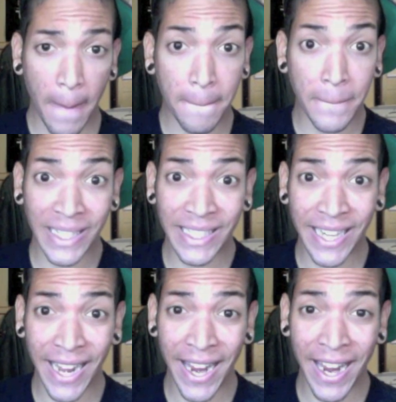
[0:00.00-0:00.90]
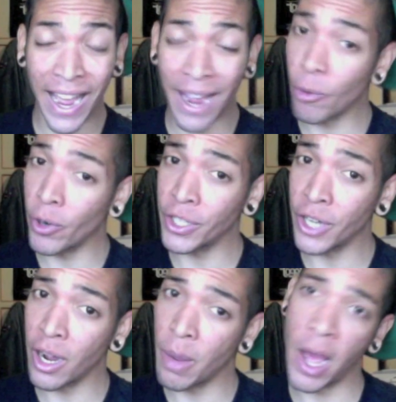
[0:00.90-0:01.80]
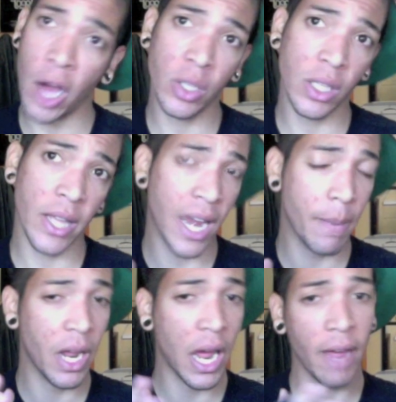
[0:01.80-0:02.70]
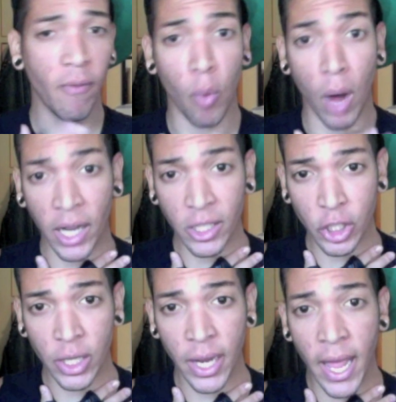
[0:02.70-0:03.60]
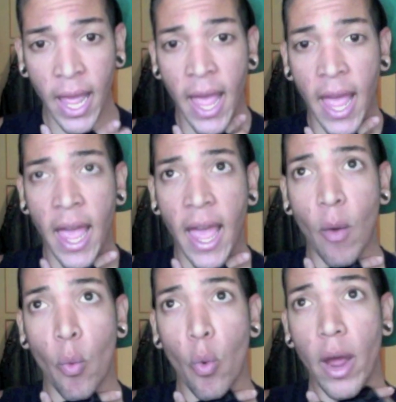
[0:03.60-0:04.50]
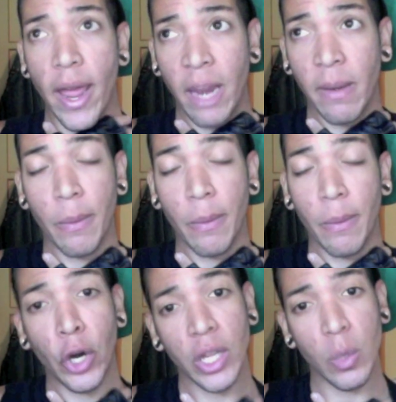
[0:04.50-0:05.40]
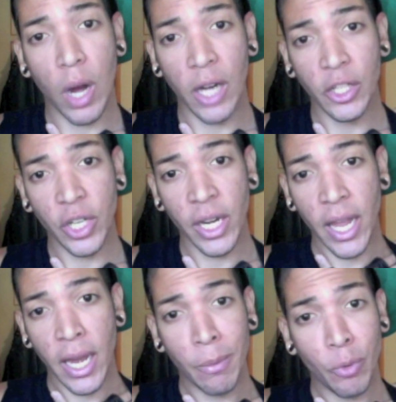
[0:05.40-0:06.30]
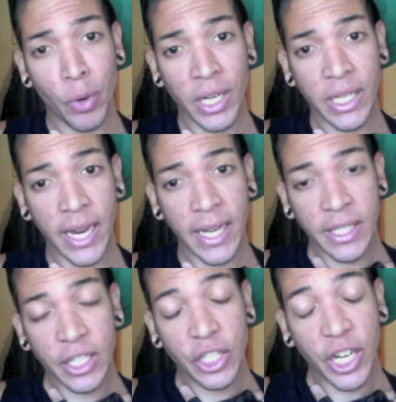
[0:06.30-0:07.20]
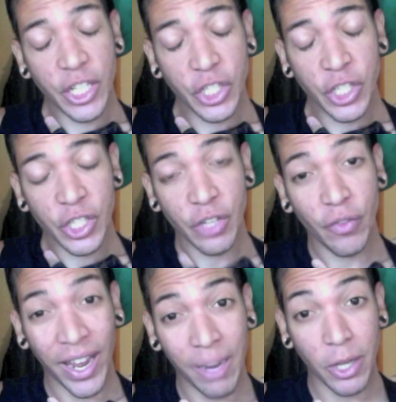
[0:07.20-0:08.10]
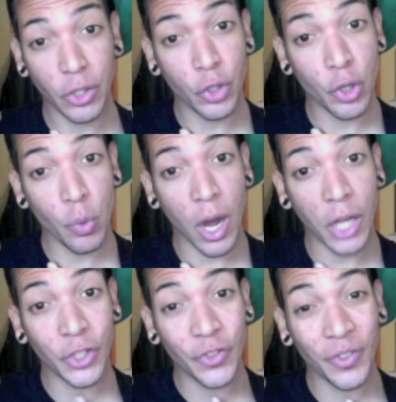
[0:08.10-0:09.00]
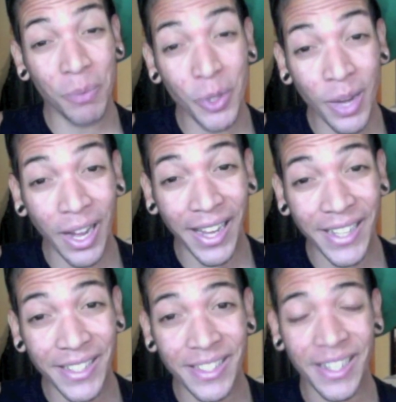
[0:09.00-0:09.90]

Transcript: But today I'm going to talk about the anime I have watched, anime I'm currently watching, and I'm going to take suggestions of animes to watch from you guys.